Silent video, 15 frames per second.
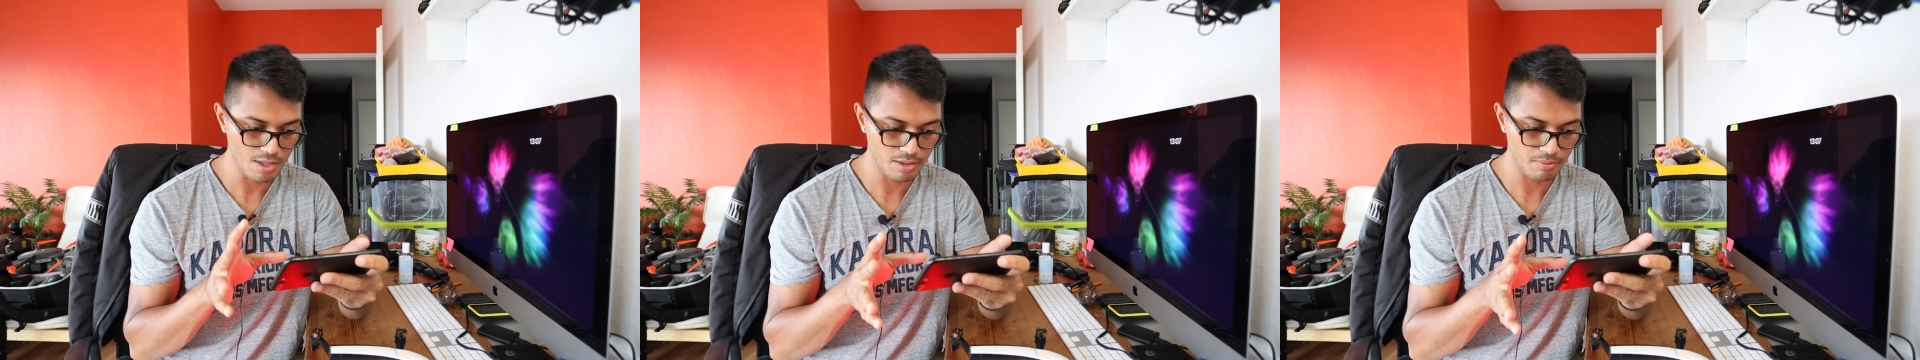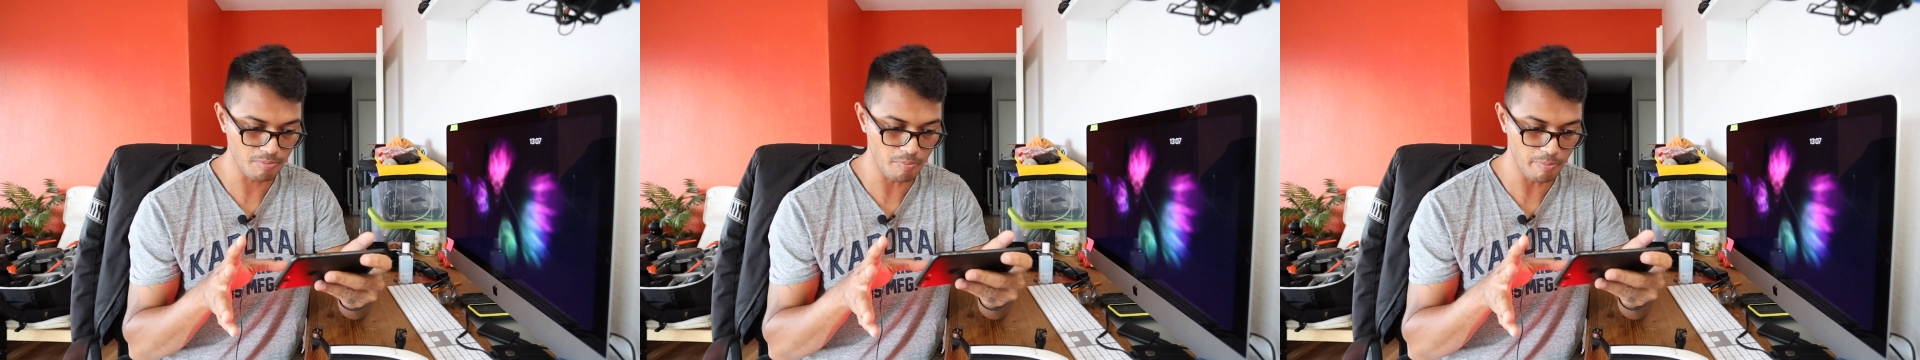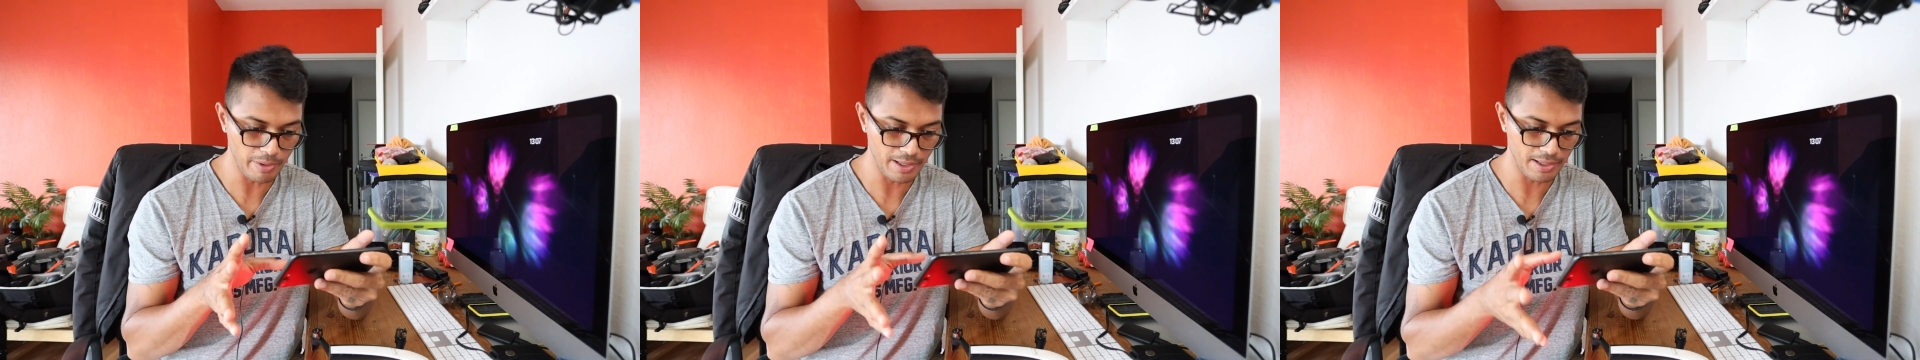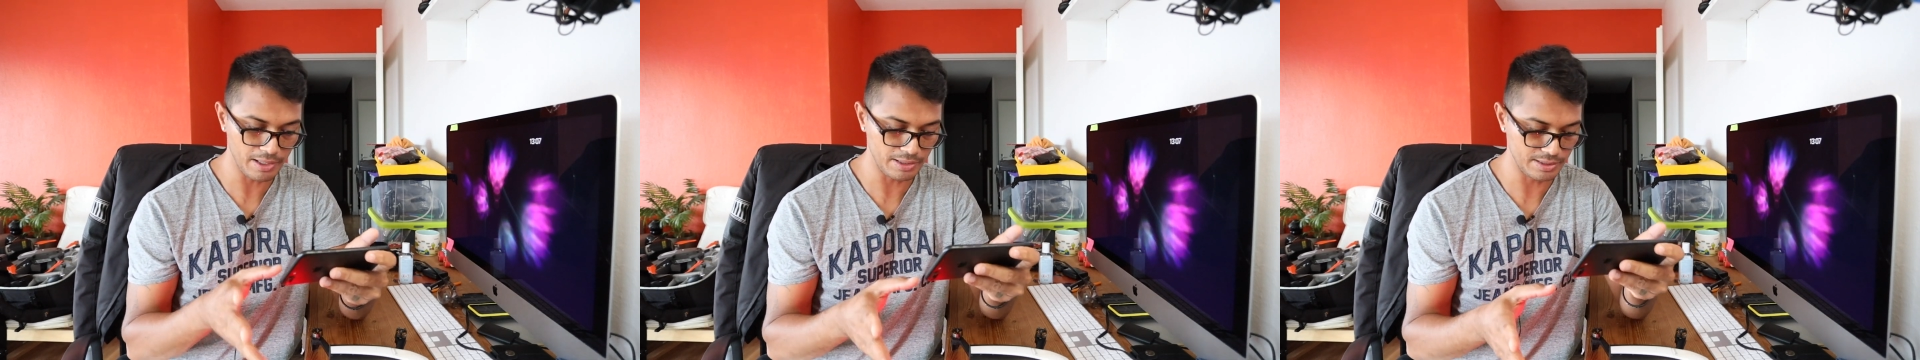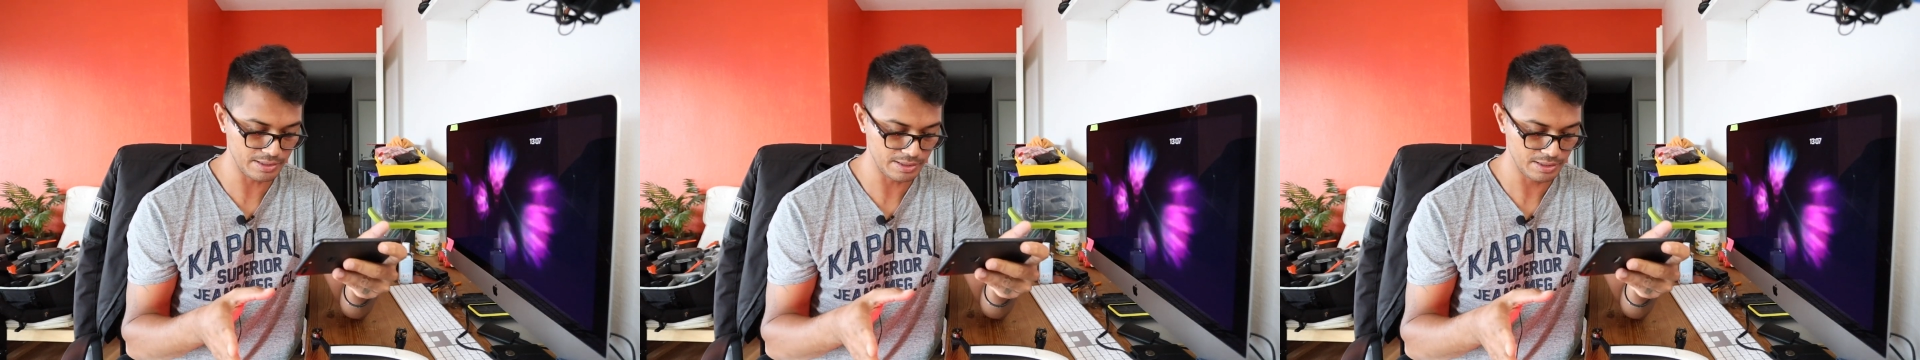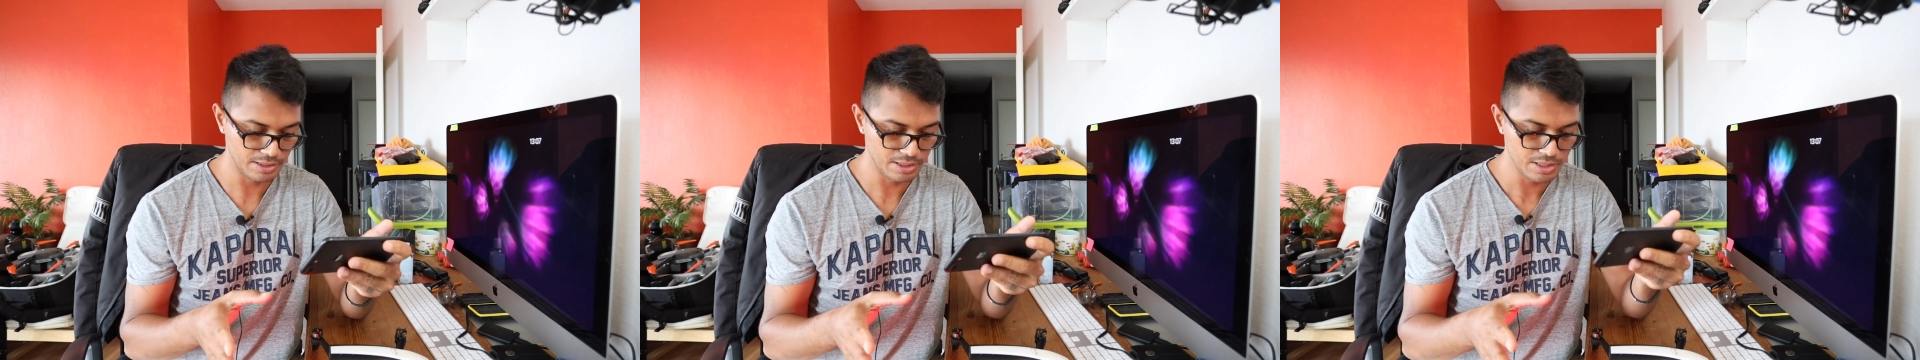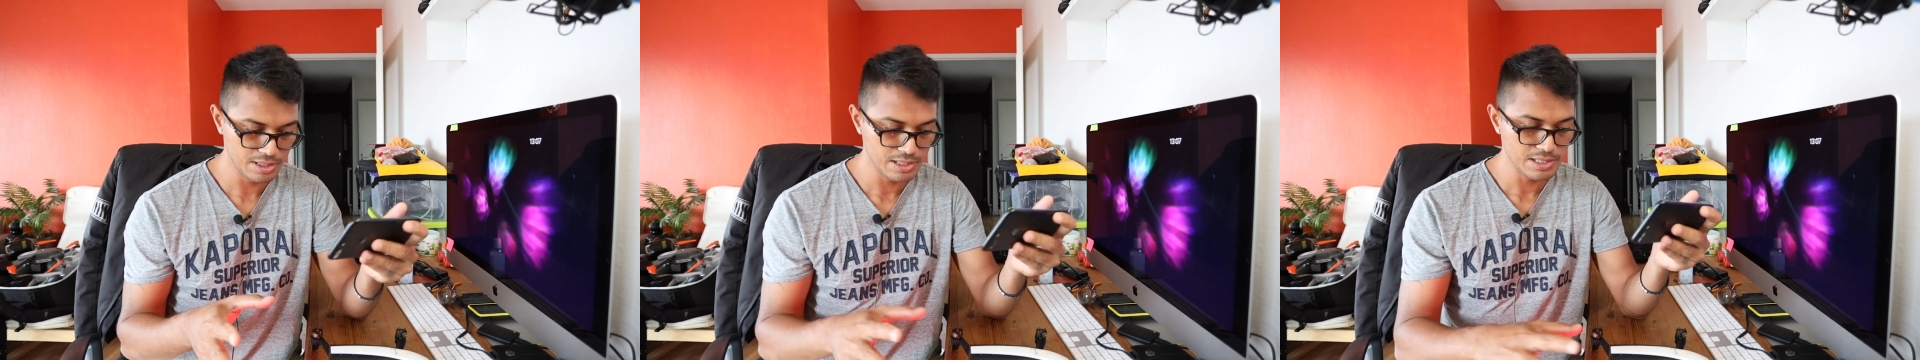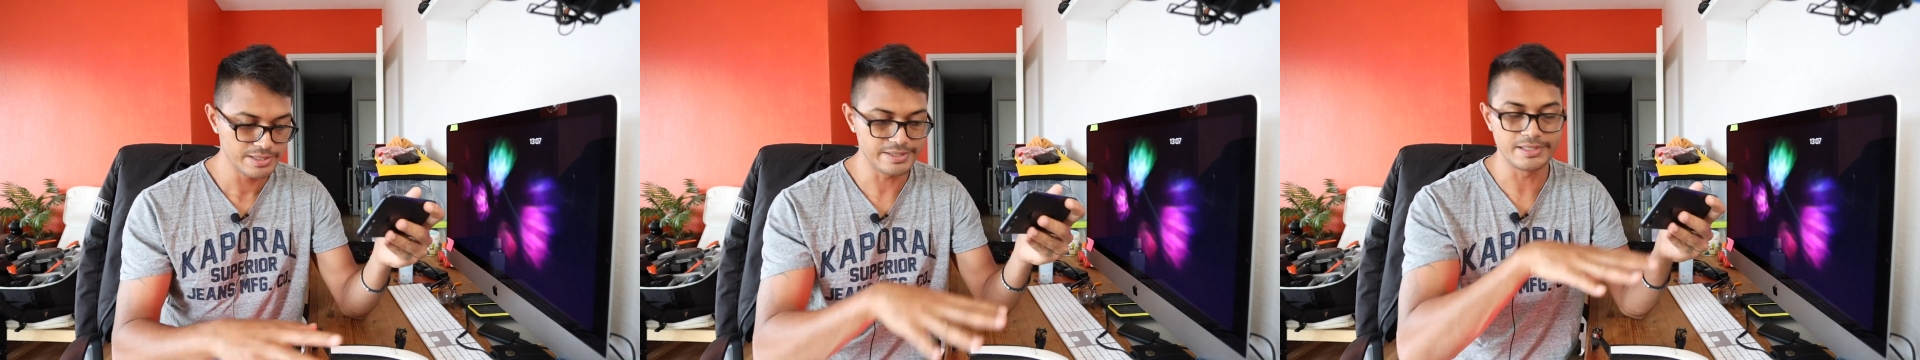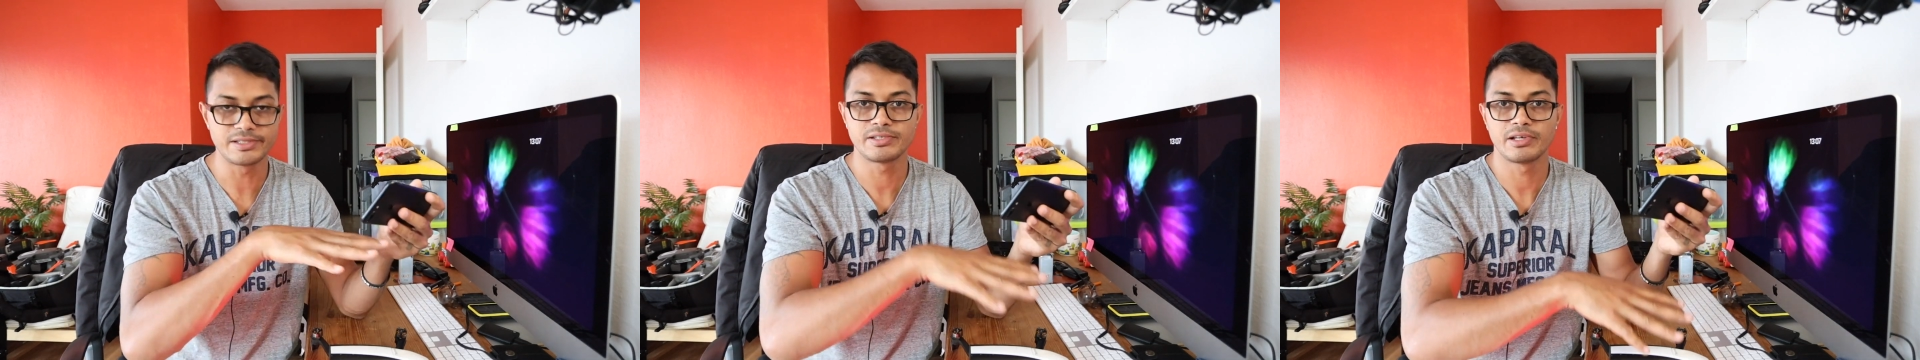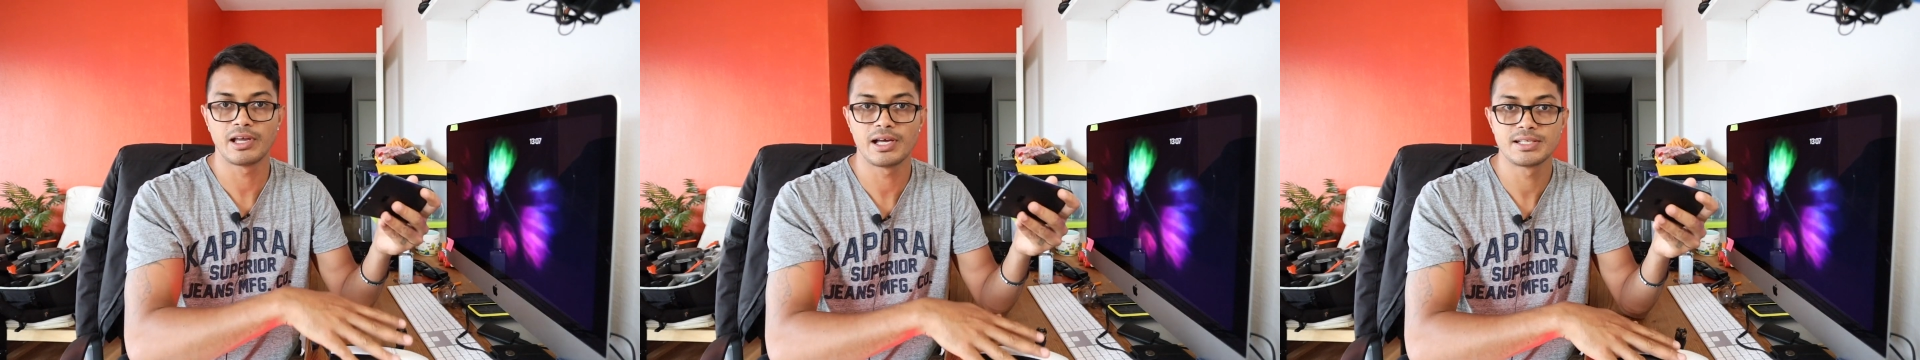but since
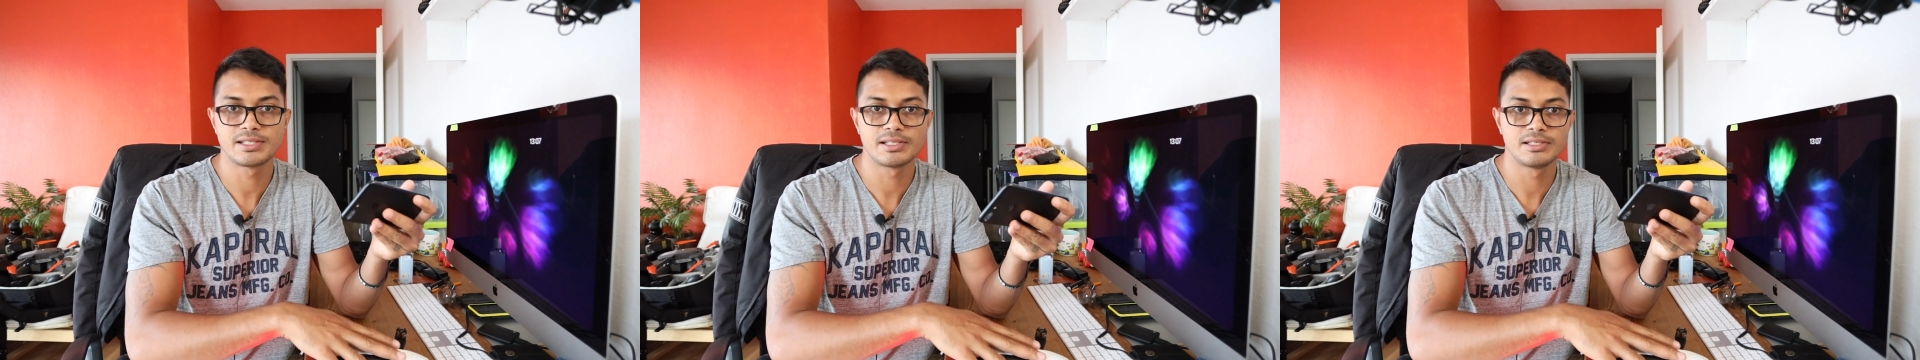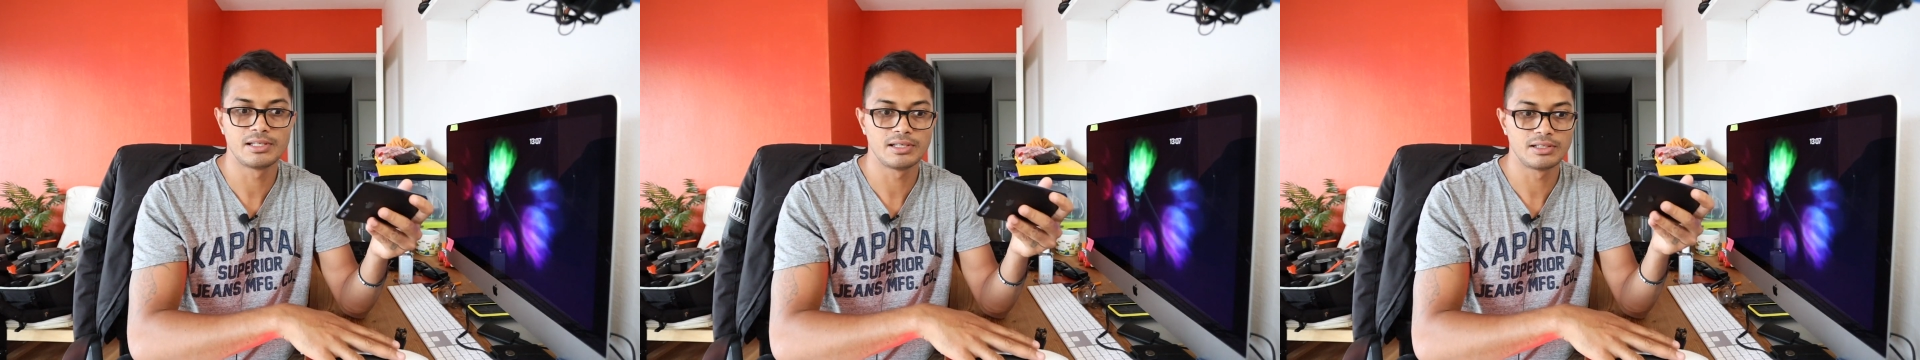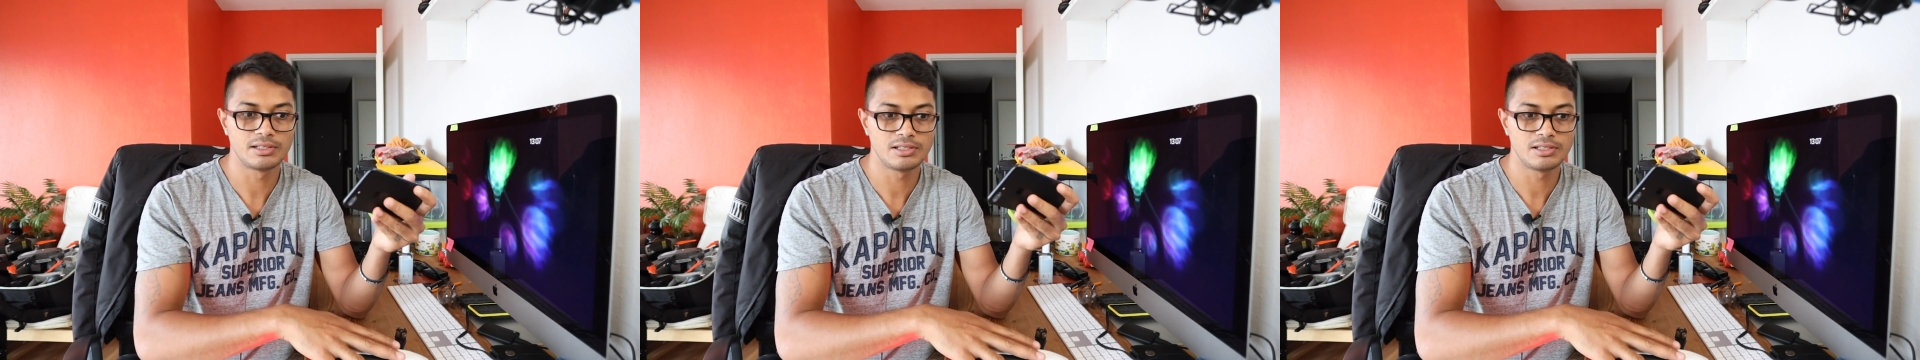the guy said that